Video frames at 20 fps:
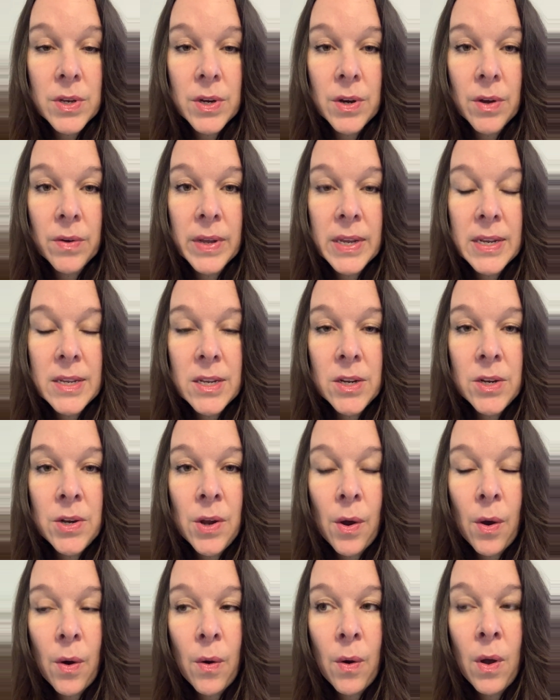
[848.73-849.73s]
You know, get to
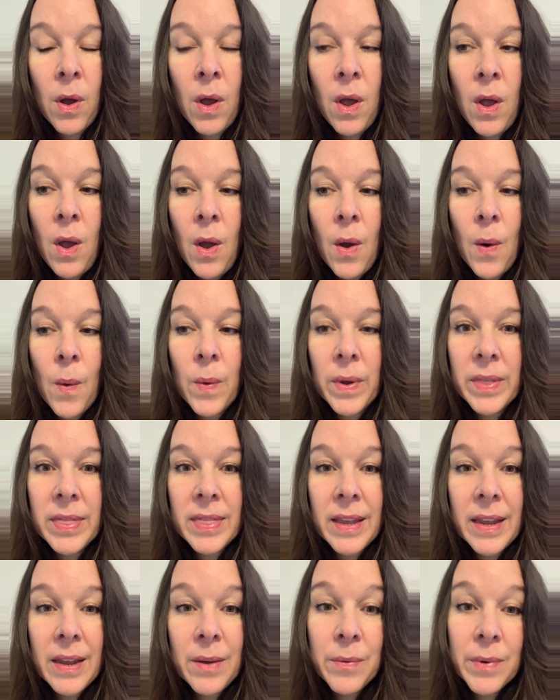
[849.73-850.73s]
know what
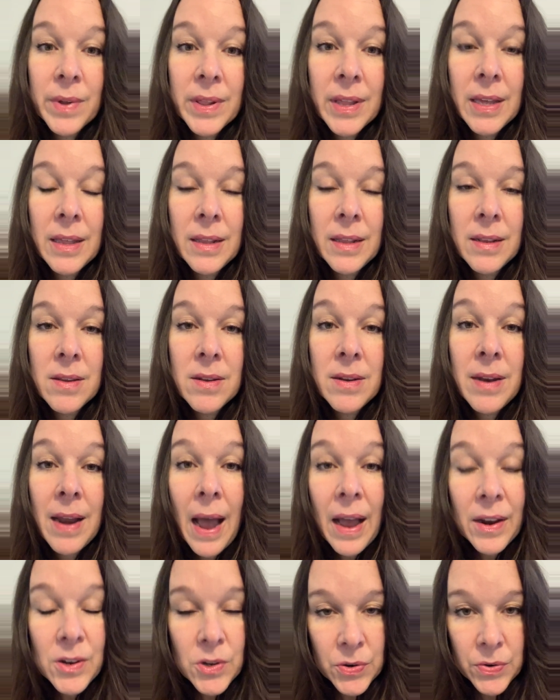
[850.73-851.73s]
they really
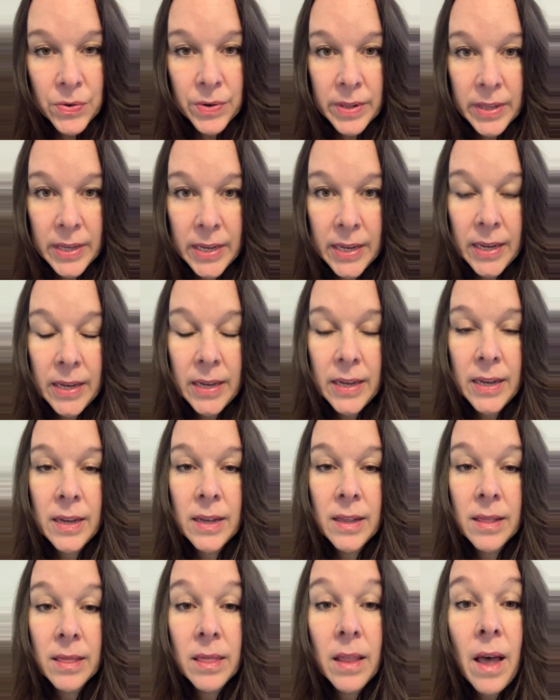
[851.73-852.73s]
naturally
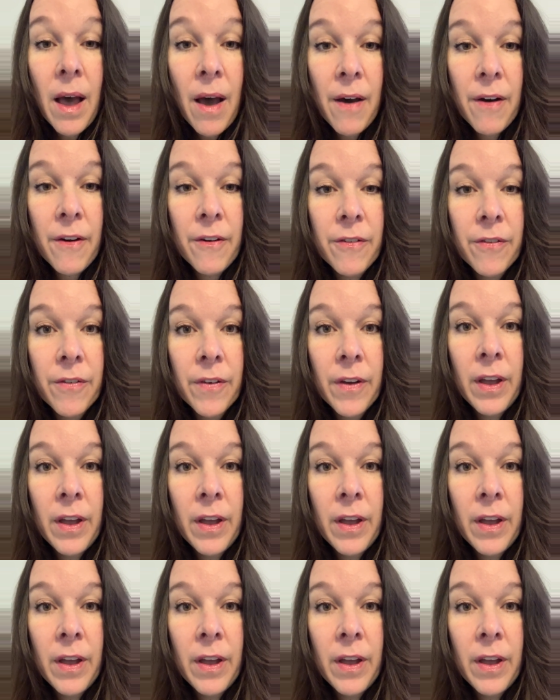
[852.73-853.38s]
love.